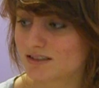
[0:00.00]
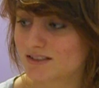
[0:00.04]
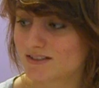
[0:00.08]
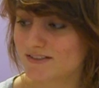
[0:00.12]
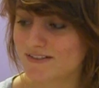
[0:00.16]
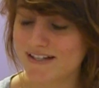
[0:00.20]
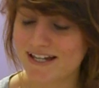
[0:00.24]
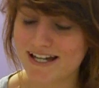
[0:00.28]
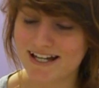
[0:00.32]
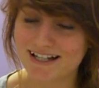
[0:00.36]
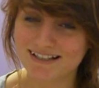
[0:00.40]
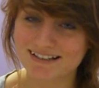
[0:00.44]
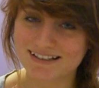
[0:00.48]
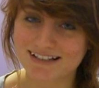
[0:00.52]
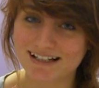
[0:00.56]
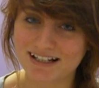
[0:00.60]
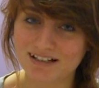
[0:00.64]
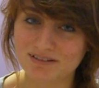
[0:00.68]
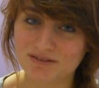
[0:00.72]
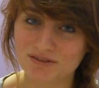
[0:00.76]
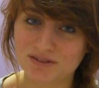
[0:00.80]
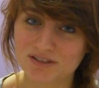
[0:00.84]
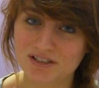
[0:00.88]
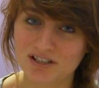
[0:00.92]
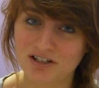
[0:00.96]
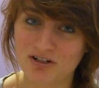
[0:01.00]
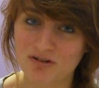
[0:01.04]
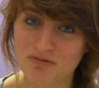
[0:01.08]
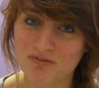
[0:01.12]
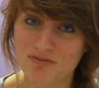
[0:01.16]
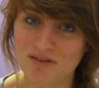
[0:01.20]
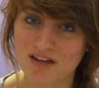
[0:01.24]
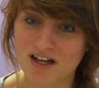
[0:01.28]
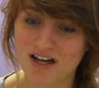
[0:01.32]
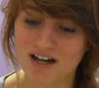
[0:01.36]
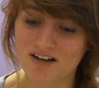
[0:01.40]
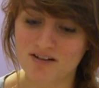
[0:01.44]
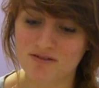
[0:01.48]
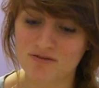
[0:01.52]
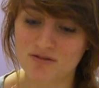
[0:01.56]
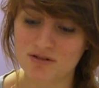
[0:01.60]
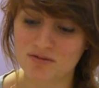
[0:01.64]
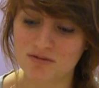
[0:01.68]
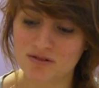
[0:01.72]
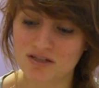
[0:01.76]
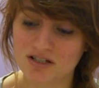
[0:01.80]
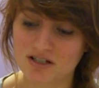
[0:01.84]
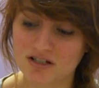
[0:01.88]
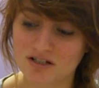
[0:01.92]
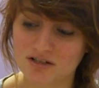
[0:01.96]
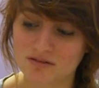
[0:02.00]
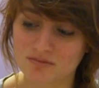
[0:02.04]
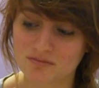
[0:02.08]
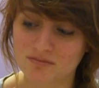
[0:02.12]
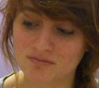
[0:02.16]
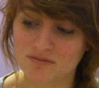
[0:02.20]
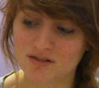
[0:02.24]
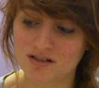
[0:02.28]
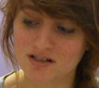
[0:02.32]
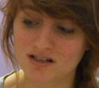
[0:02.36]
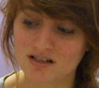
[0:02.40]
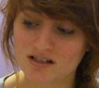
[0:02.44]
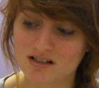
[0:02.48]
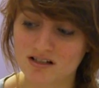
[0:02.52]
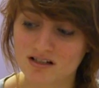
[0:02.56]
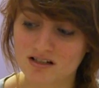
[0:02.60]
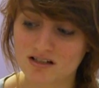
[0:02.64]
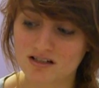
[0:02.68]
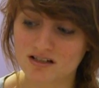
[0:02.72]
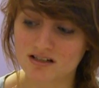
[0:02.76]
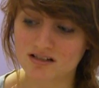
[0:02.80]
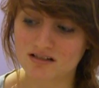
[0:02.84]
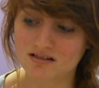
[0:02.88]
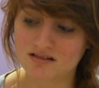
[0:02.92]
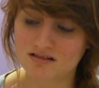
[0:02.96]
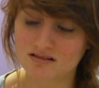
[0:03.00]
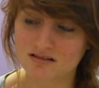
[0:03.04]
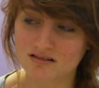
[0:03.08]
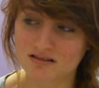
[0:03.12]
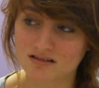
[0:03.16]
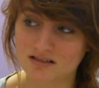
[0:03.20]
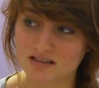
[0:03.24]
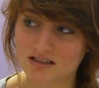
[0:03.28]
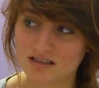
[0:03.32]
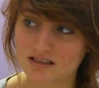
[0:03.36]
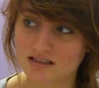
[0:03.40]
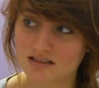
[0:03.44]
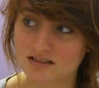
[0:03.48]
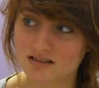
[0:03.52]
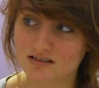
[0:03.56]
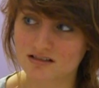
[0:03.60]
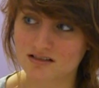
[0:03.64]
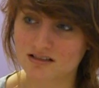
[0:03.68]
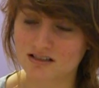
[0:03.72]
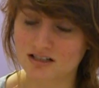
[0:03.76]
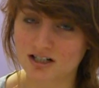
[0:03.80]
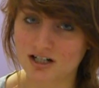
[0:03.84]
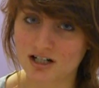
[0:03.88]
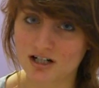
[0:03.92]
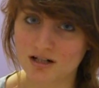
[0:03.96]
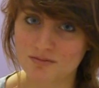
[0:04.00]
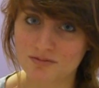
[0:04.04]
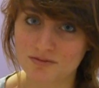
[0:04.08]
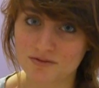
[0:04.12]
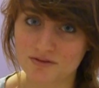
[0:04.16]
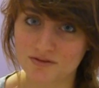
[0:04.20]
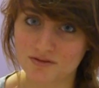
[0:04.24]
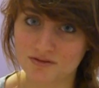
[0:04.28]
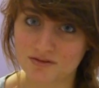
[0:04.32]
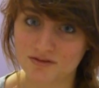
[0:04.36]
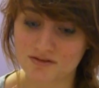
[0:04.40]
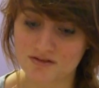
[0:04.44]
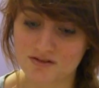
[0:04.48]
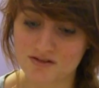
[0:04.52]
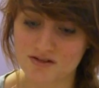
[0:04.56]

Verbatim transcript: so yeah, I really hope that we become like a couple